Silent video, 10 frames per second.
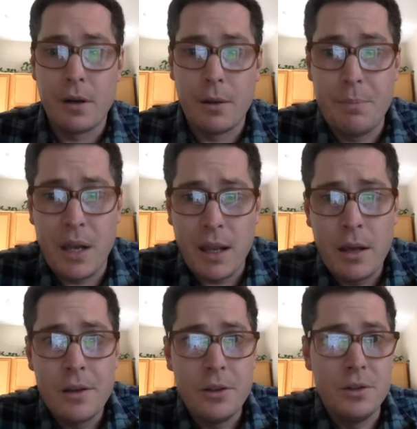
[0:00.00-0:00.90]
a
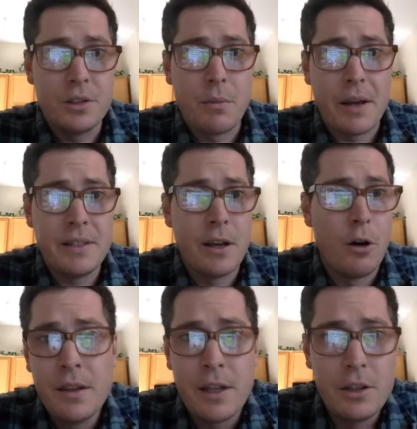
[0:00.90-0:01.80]
Bing user
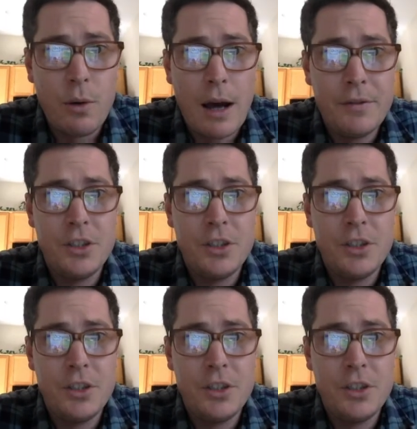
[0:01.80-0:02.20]
myself, then you have to